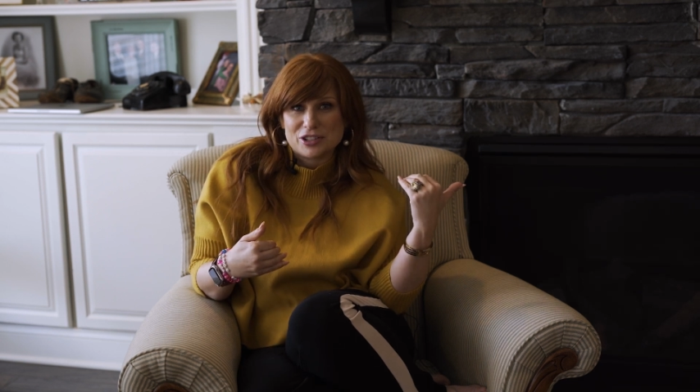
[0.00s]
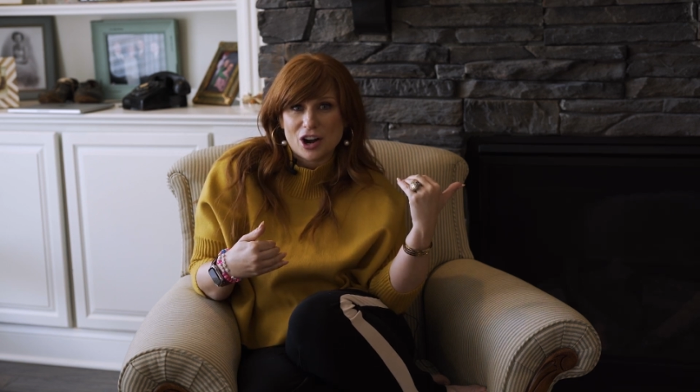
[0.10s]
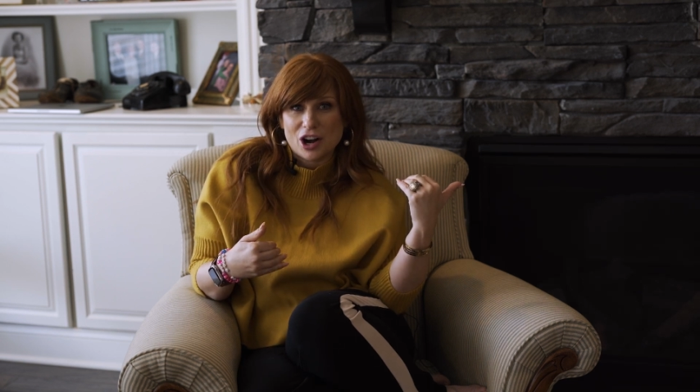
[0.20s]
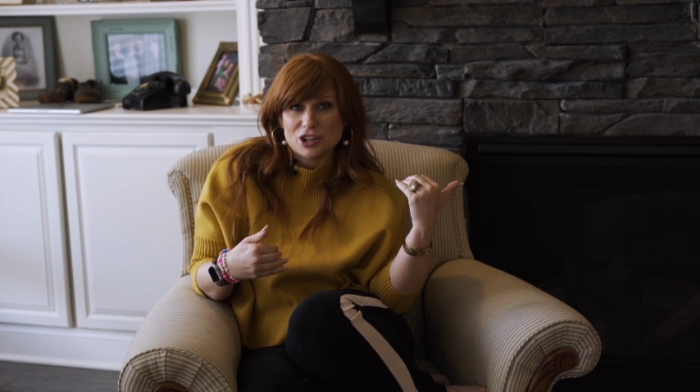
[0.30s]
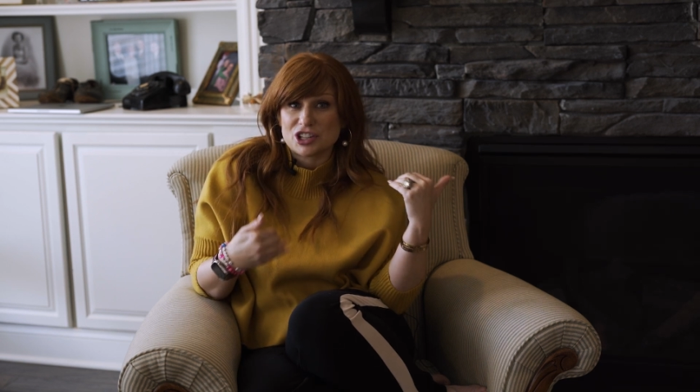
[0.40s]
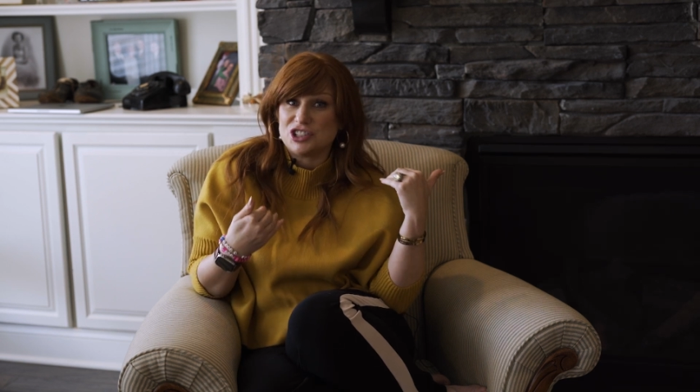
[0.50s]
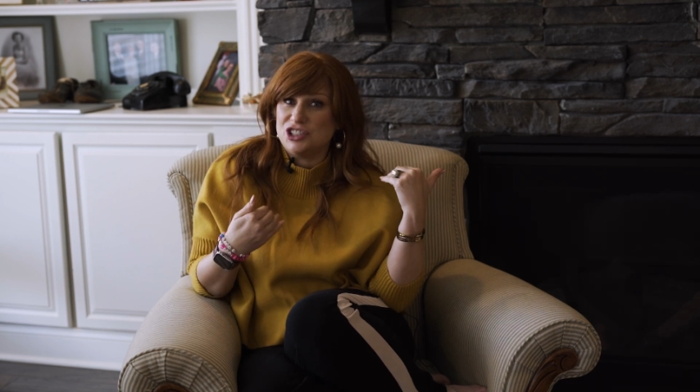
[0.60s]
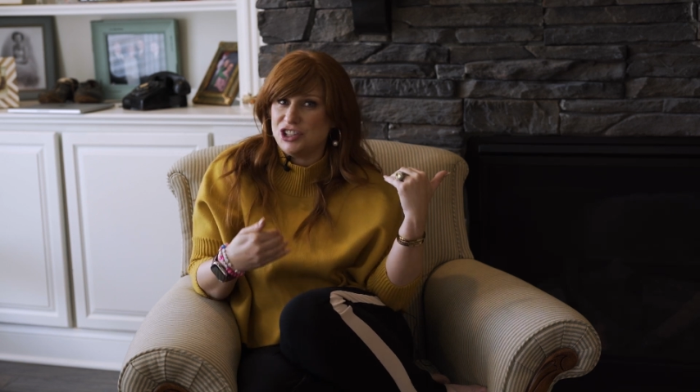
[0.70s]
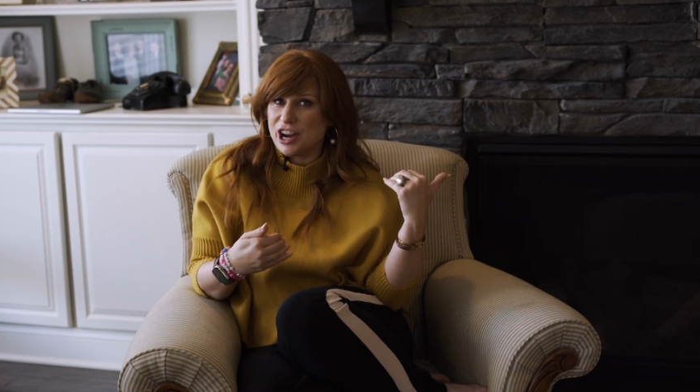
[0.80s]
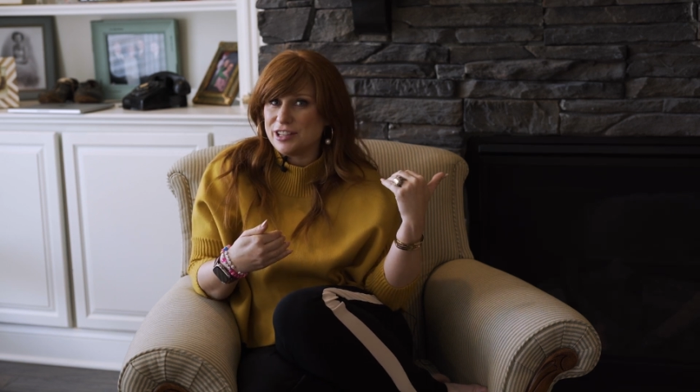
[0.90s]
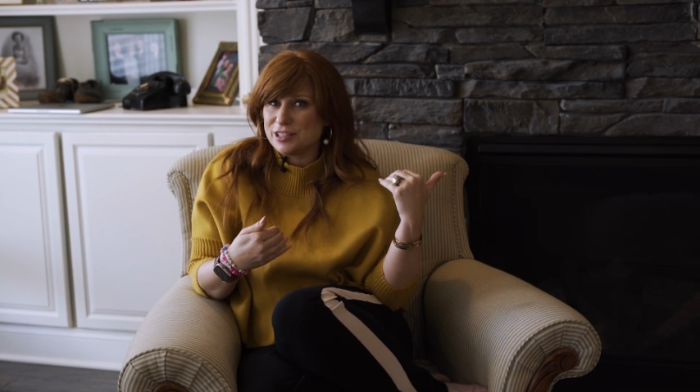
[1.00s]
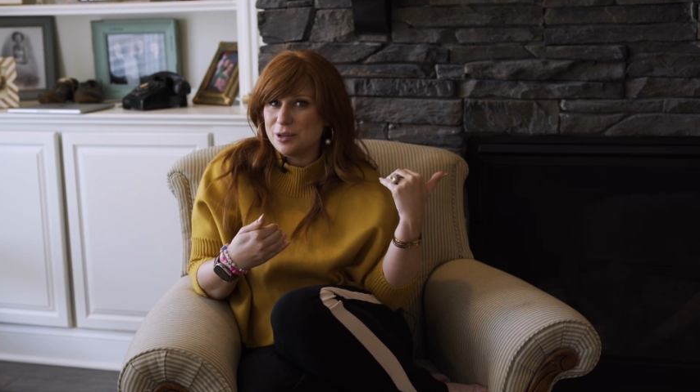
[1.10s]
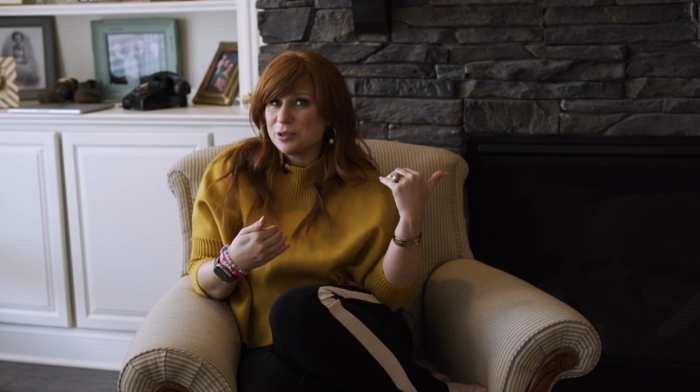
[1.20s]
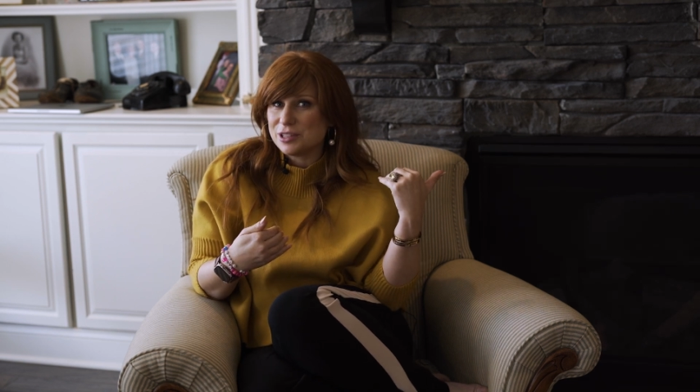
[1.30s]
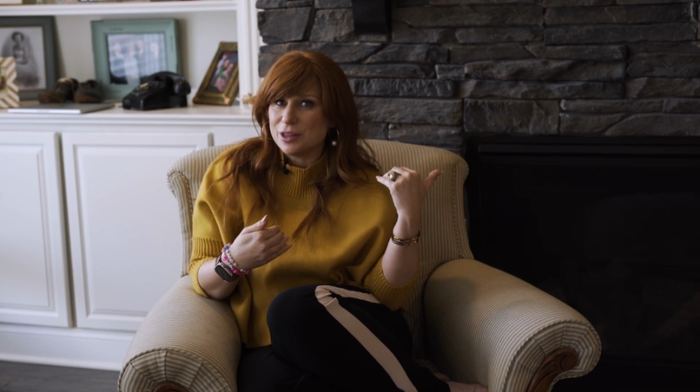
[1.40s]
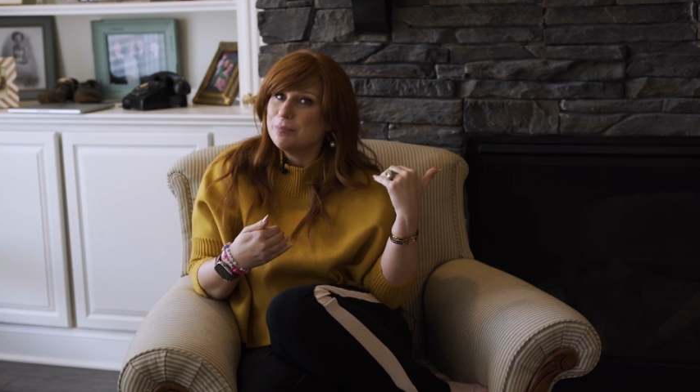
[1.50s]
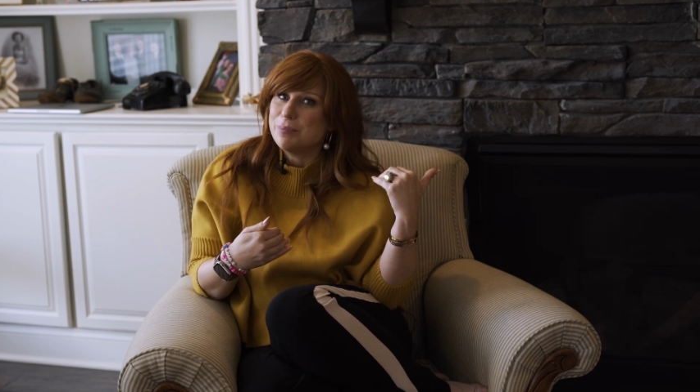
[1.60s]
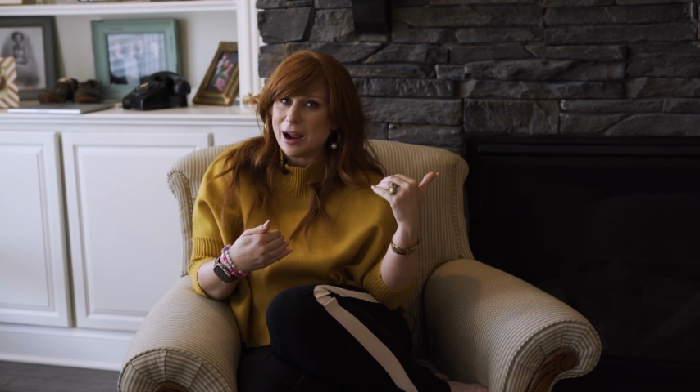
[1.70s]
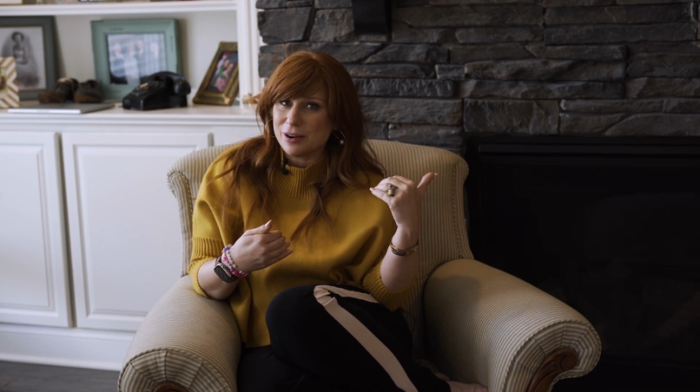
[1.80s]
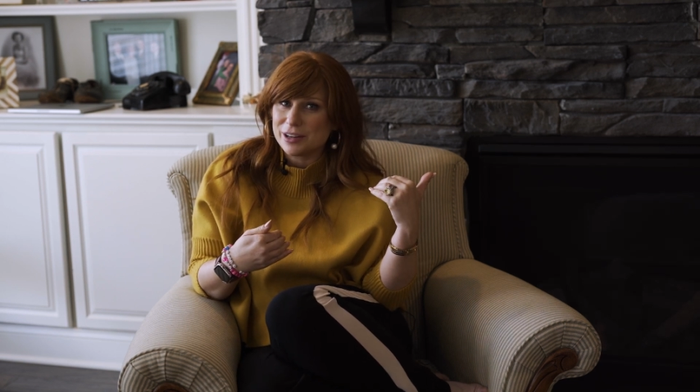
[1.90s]
in church because Jason was in the
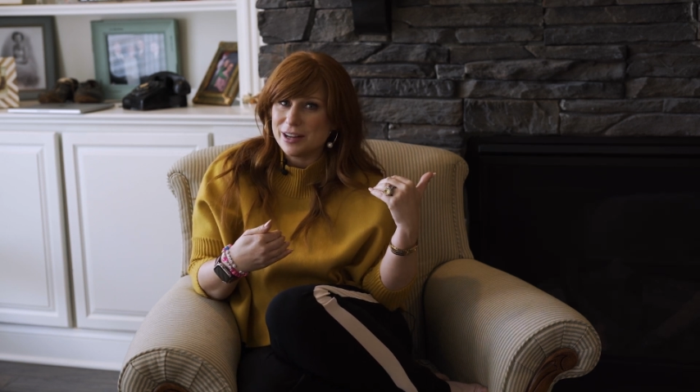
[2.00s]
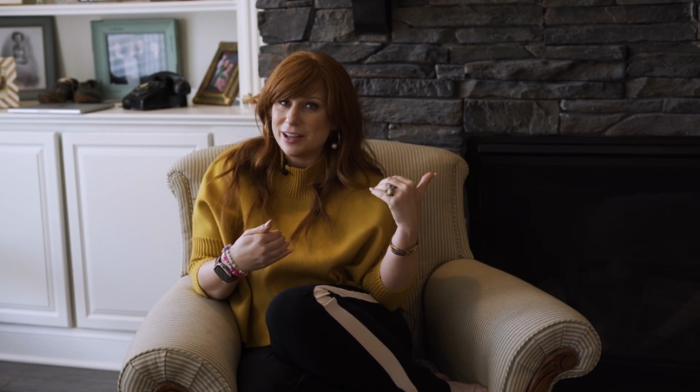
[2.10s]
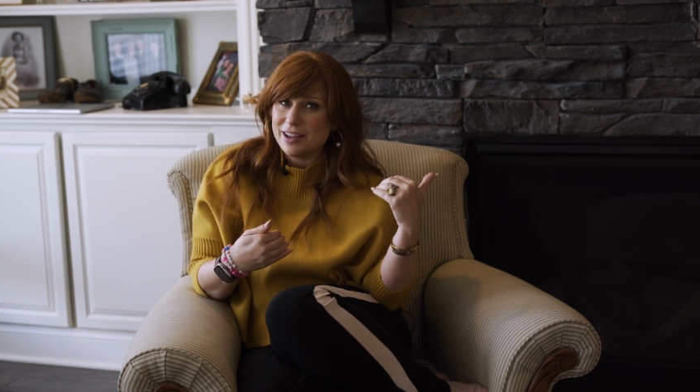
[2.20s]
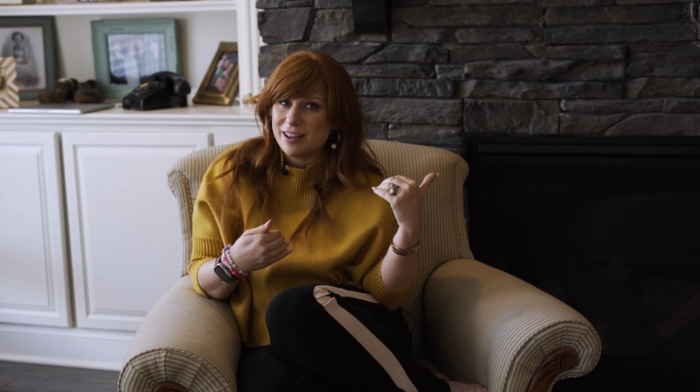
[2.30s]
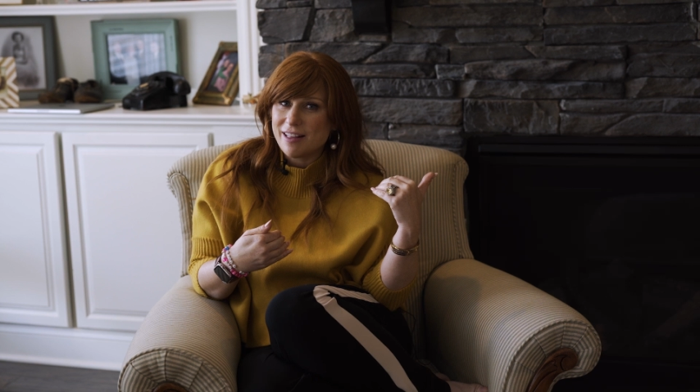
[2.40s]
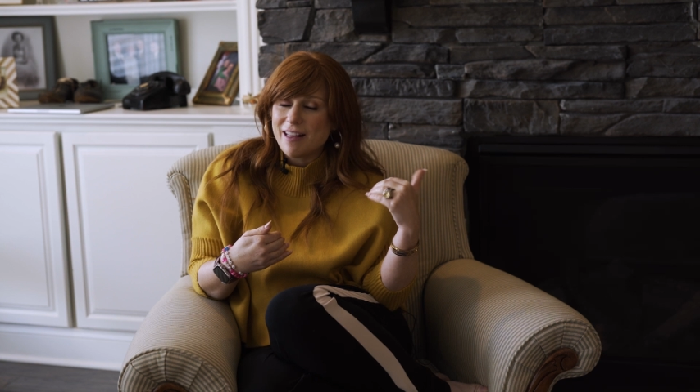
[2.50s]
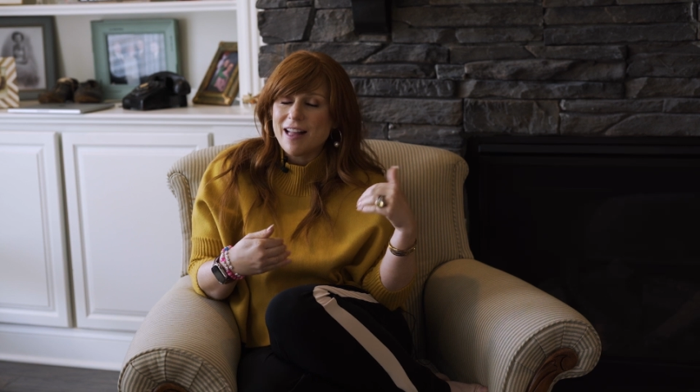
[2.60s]
balcony.